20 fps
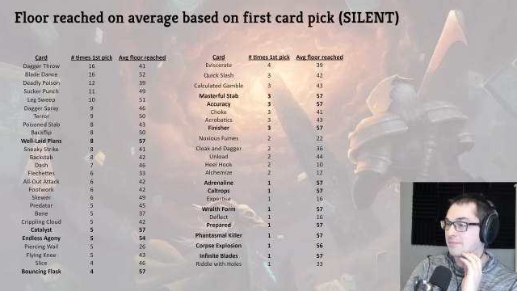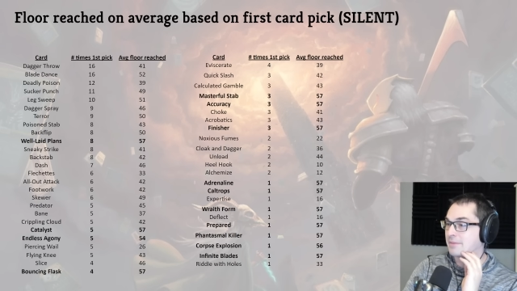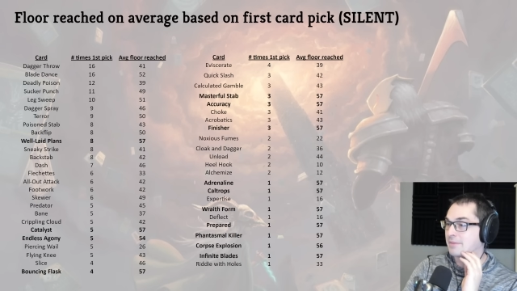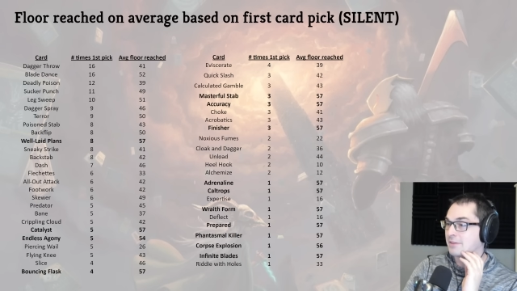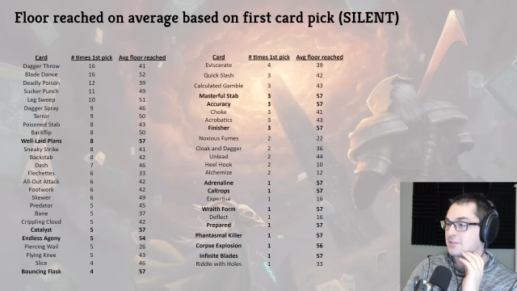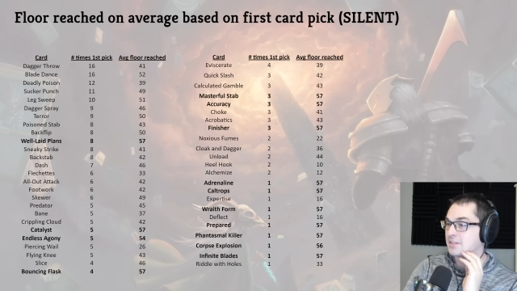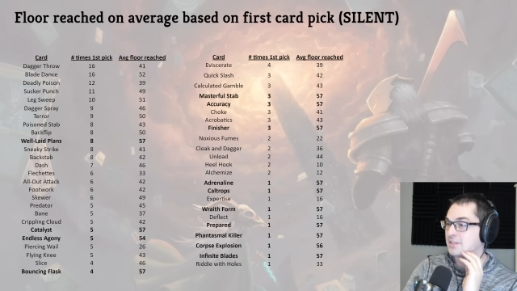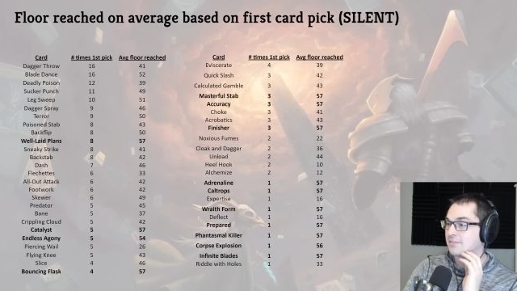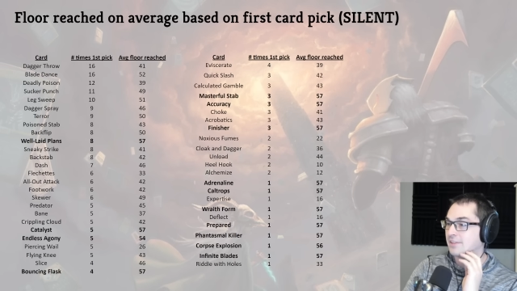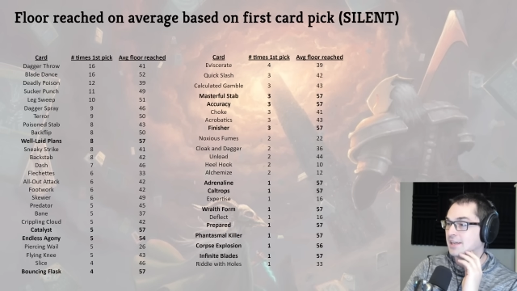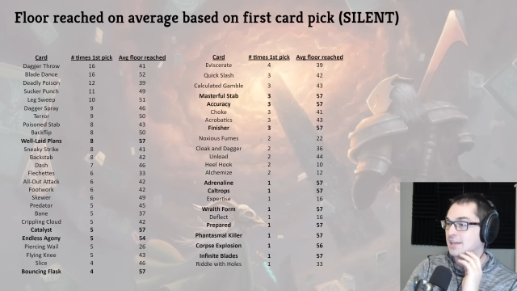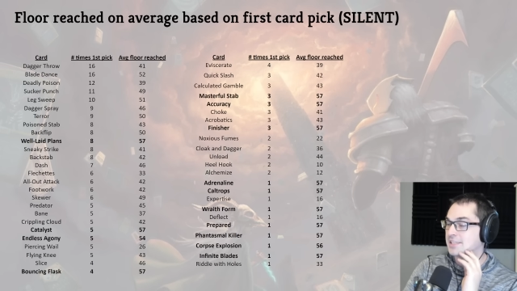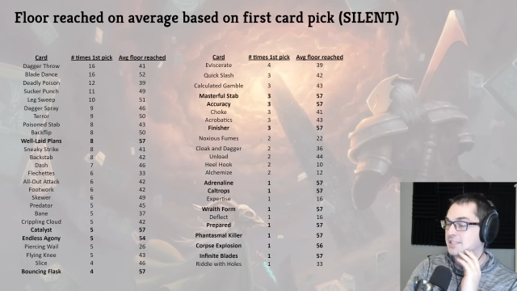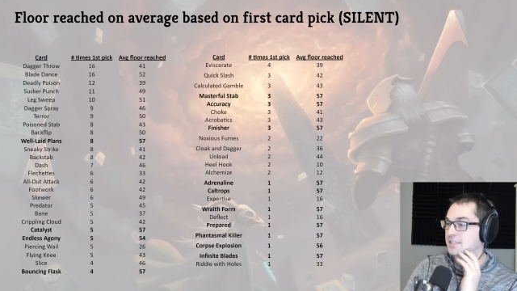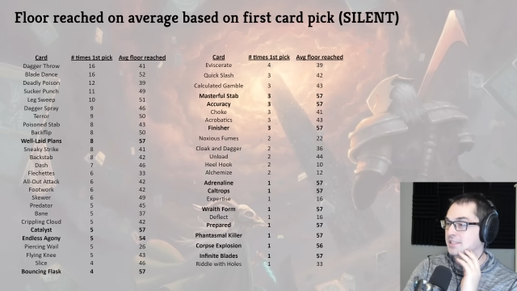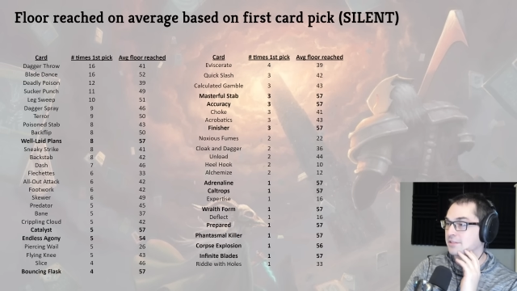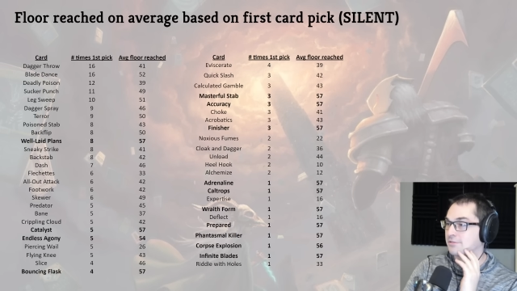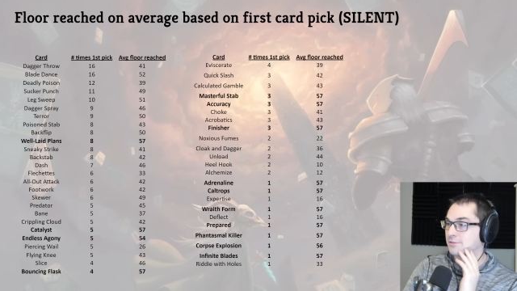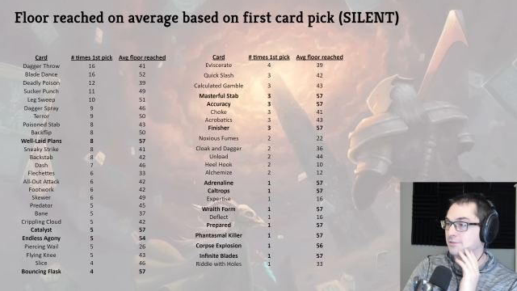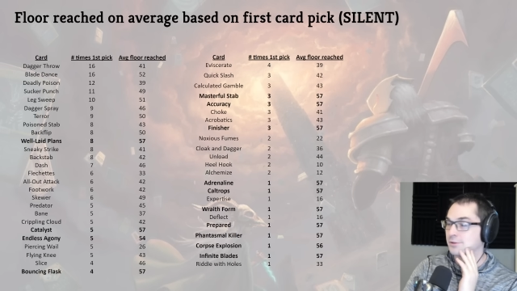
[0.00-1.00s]
Bouncing Flask
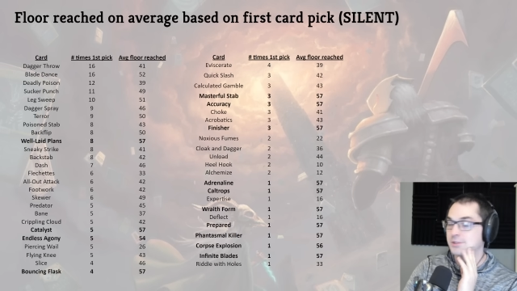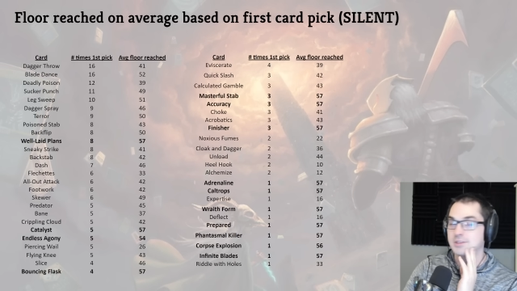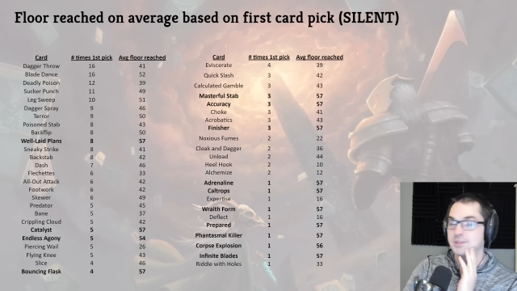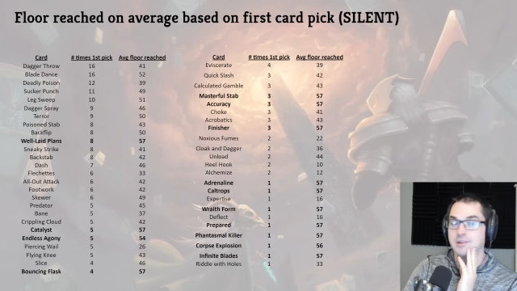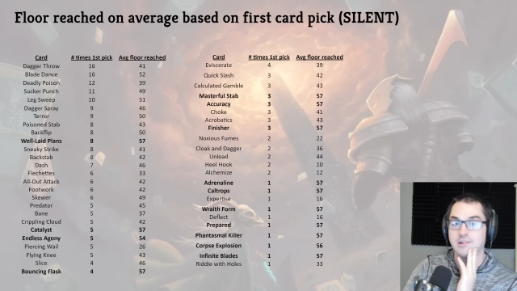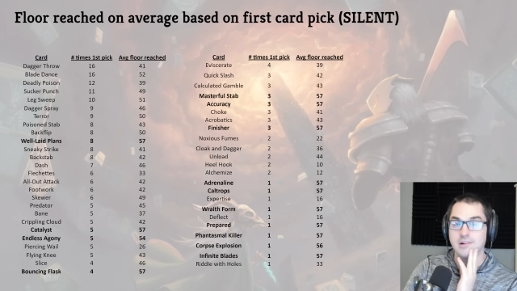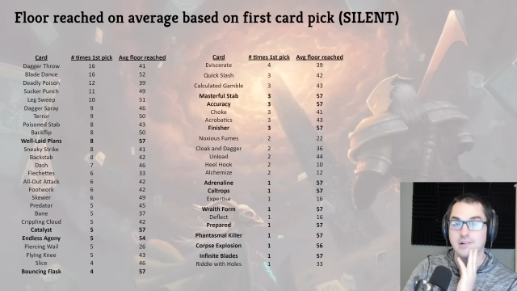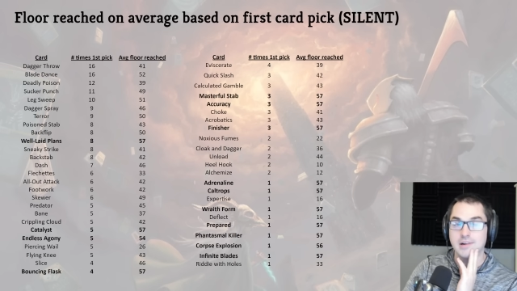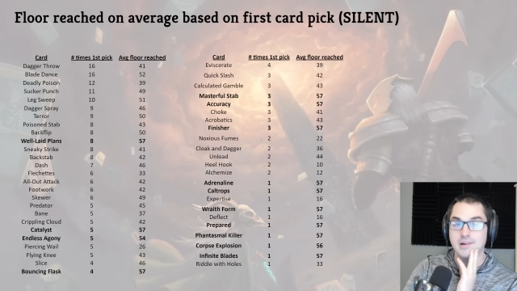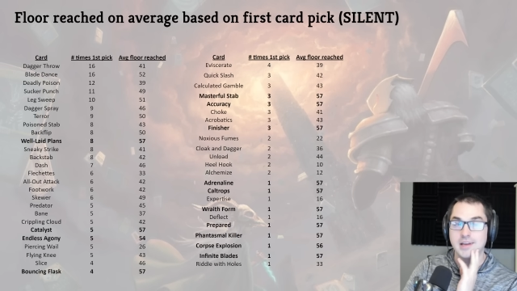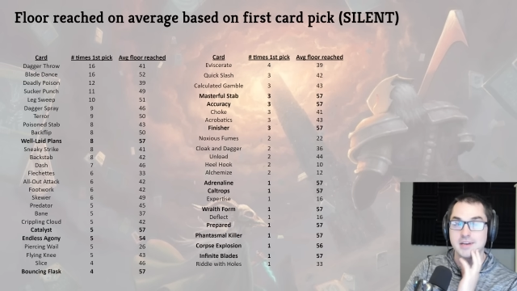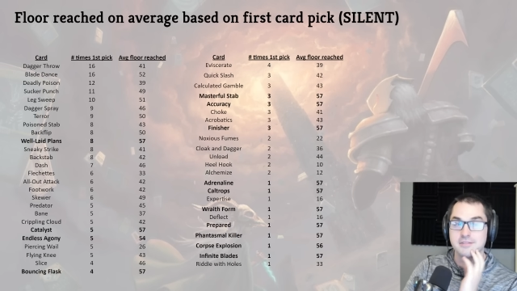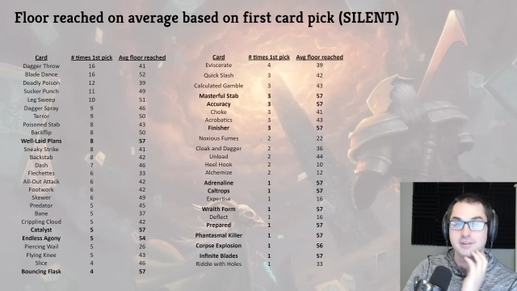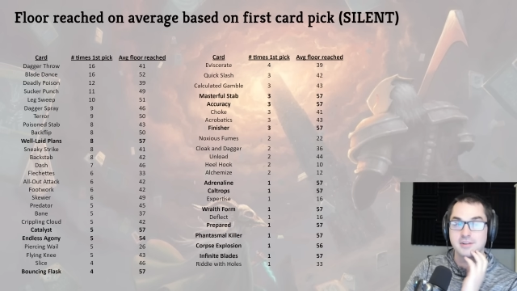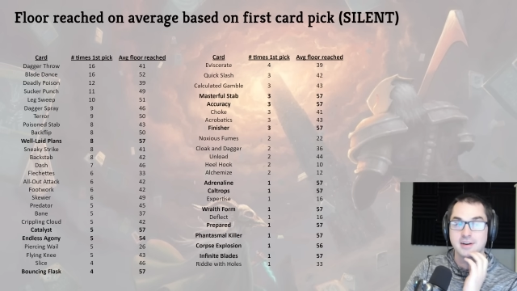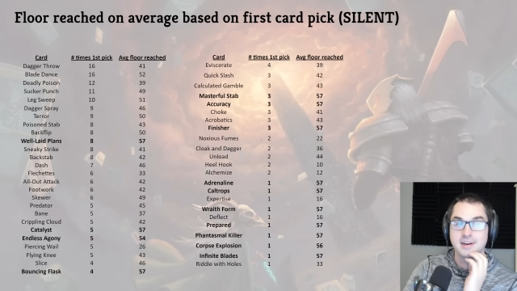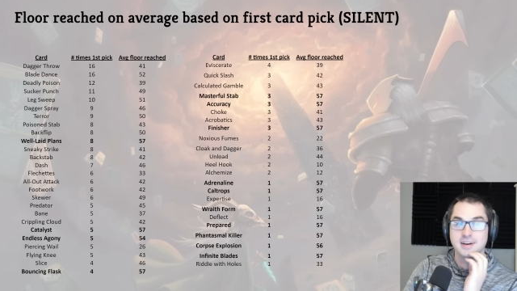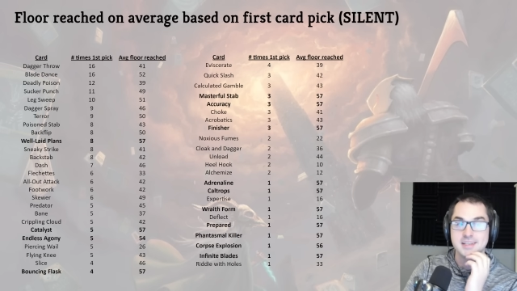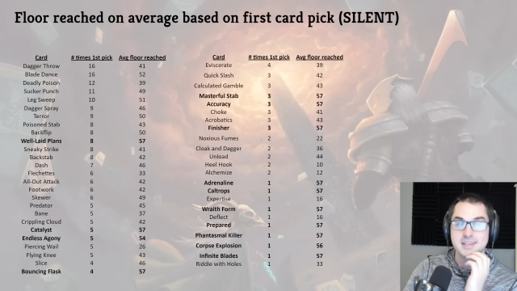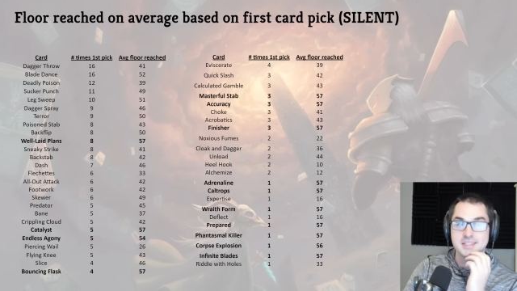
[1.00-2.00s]
as a first card had a
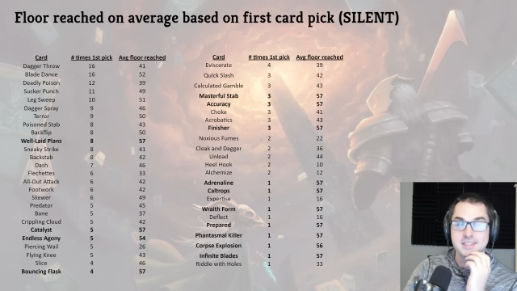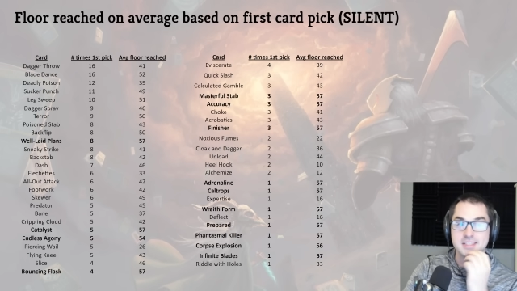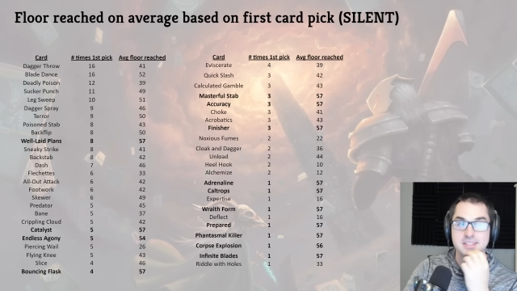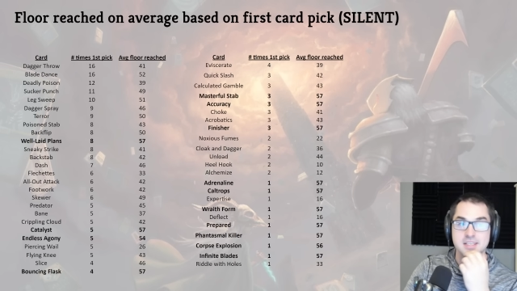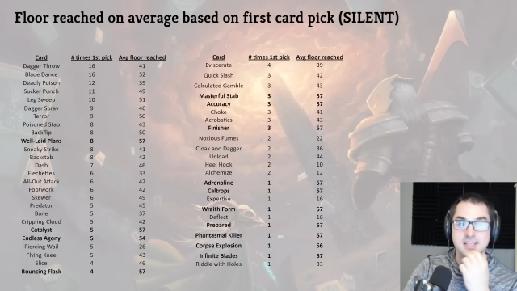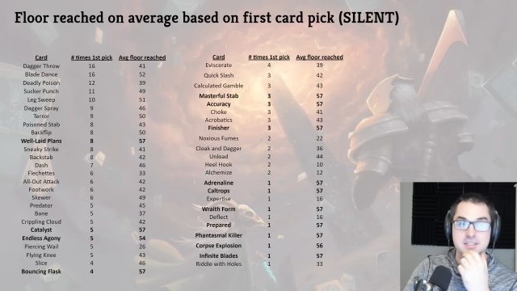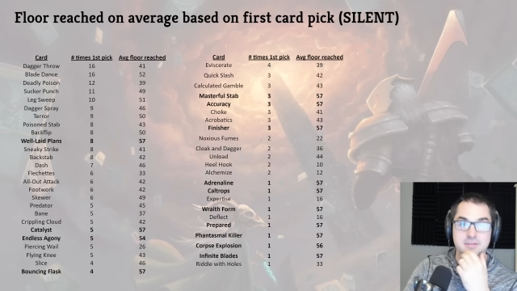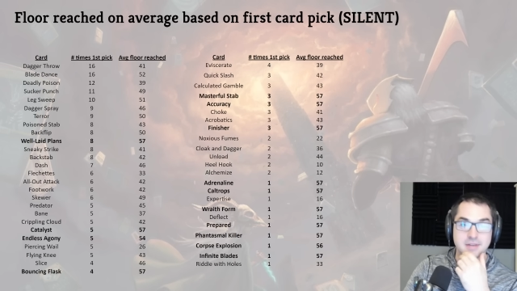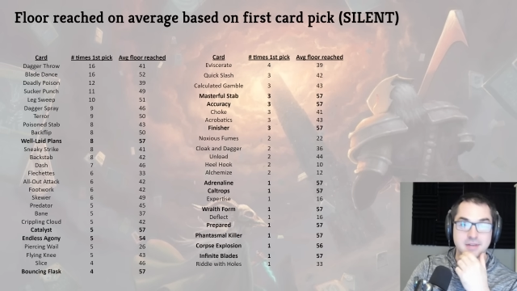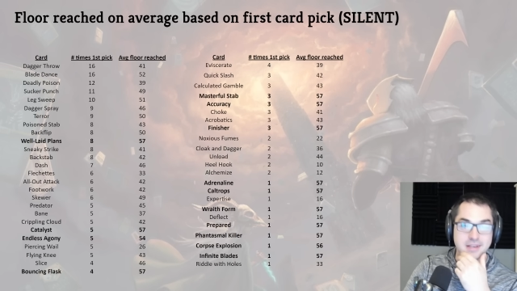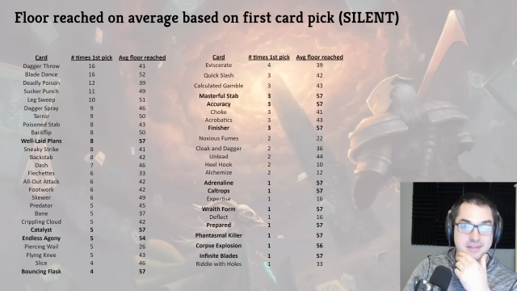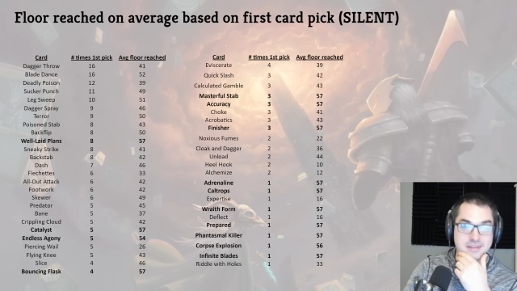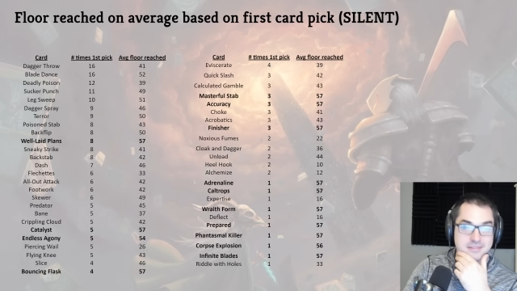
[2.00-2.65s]
very high success rate.